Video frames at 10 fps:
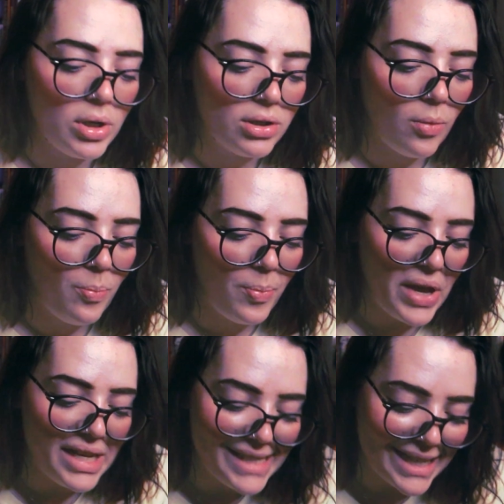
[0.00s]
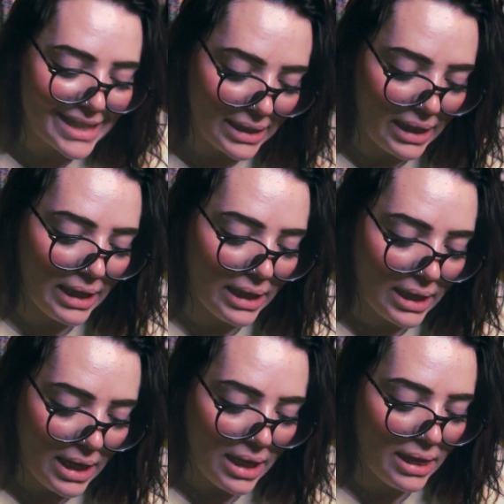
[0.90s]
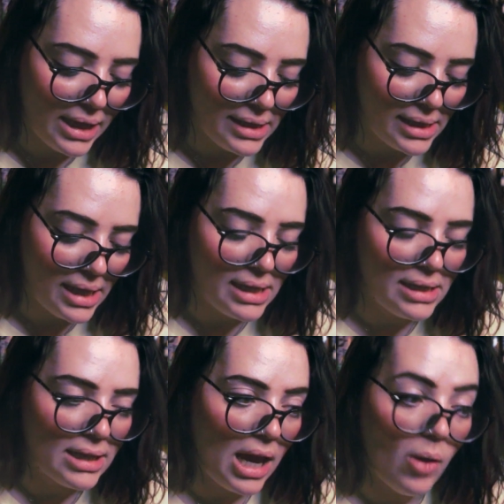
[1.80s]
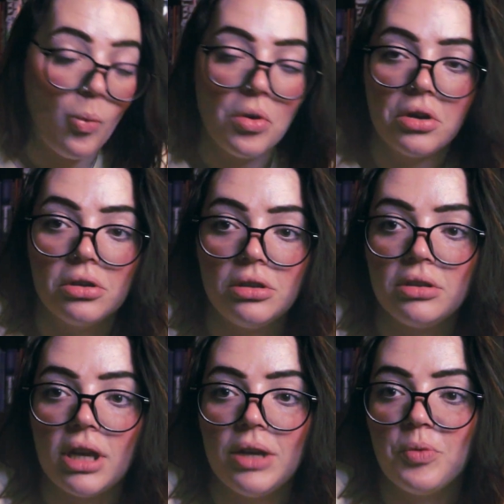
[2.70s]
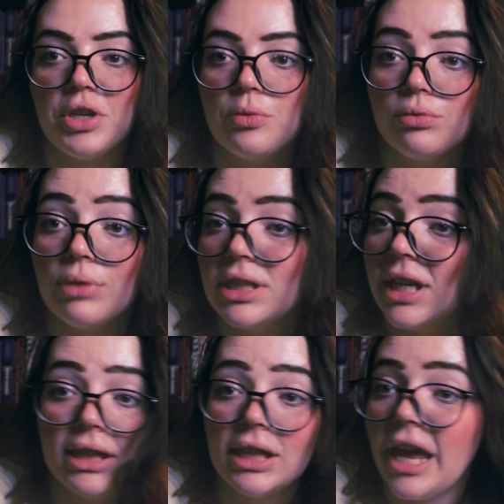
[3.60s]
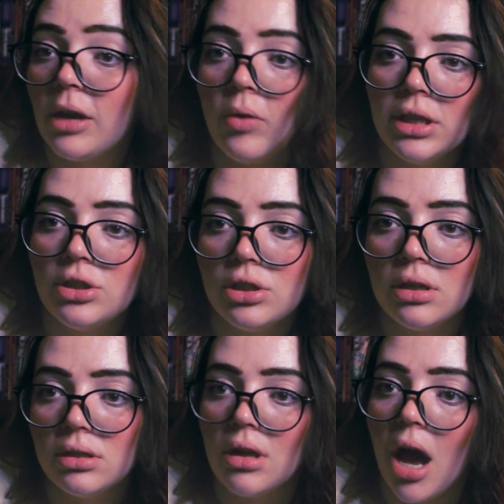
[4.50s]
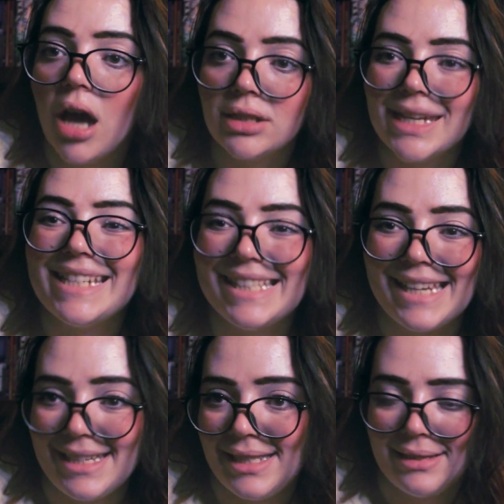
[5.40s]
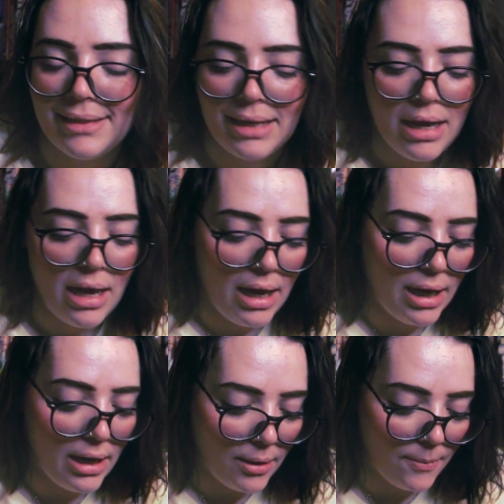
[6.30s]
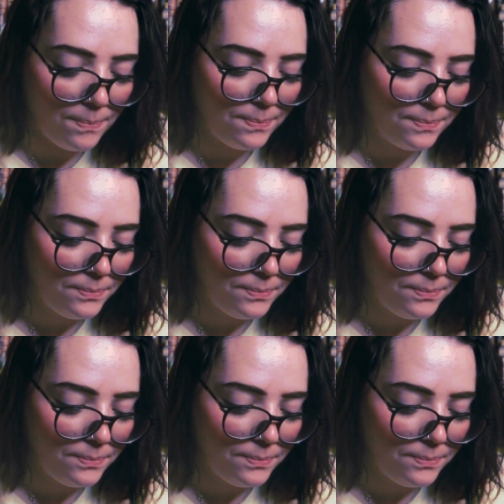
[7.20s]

So basically, this is a world in which written language does not exist, and